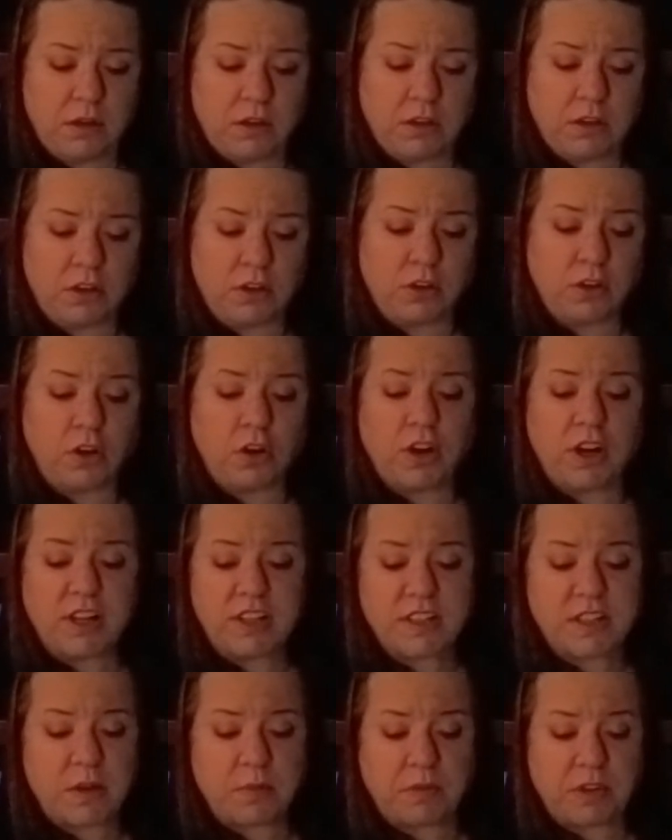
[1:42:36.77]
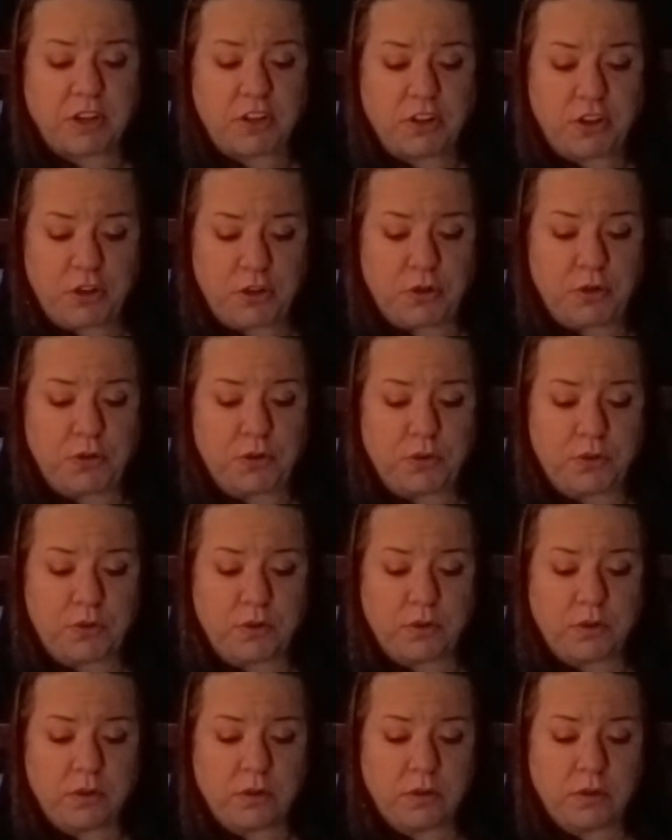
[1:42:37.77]
You're learning something new.
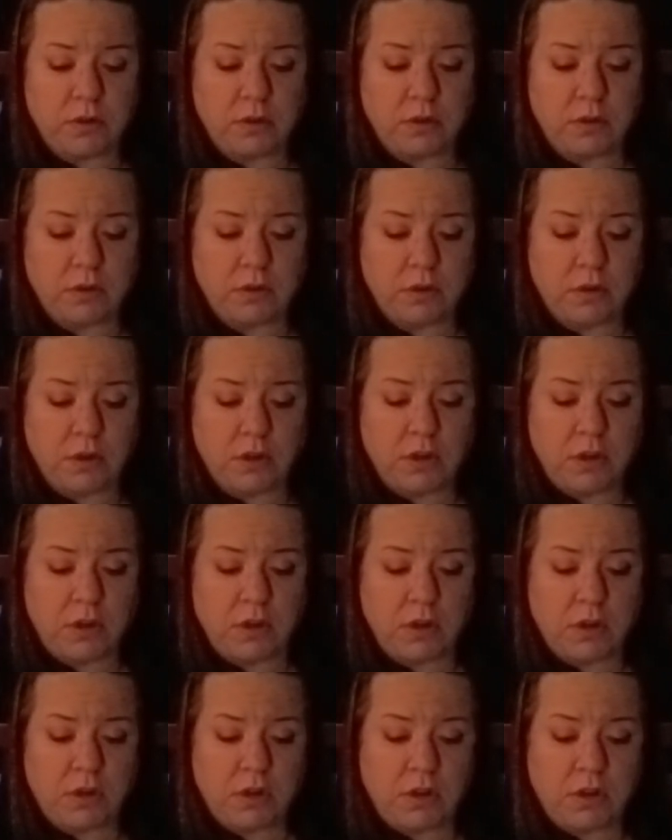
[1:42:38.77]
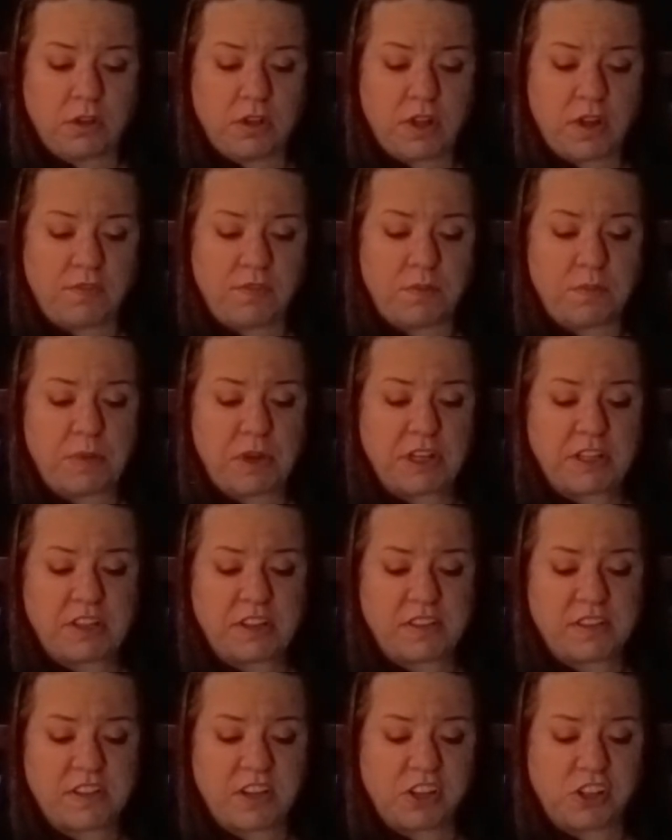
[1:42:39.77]
You have a big
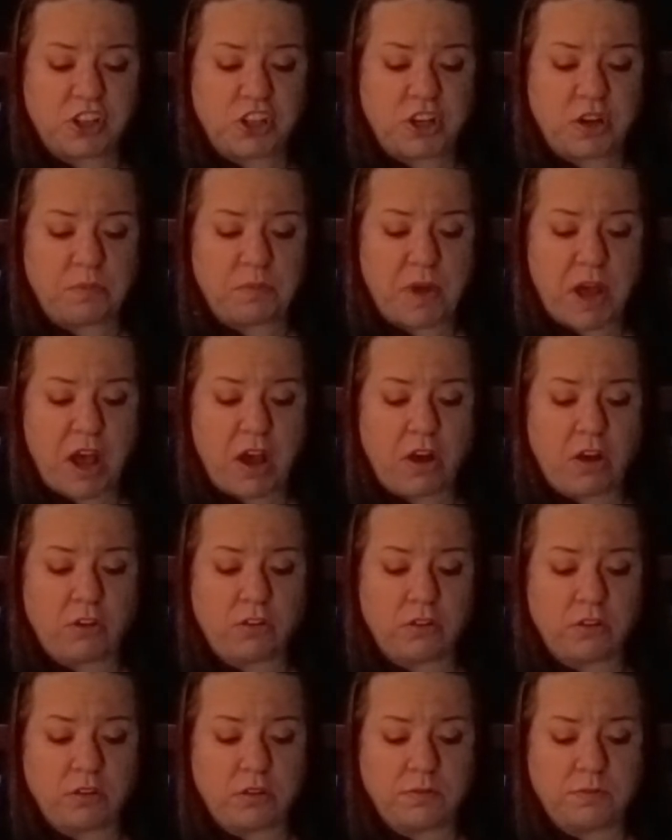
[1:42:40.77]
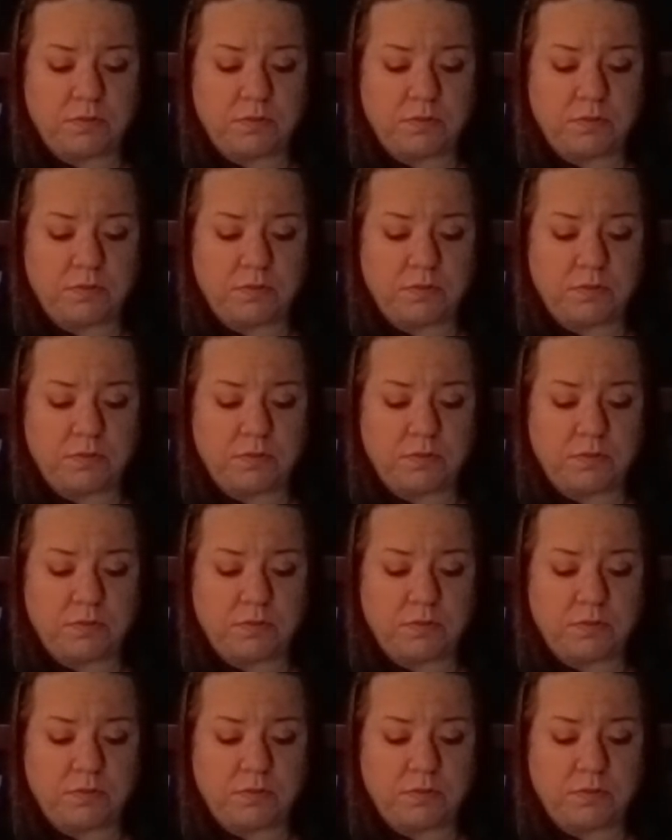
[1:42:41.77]
decision about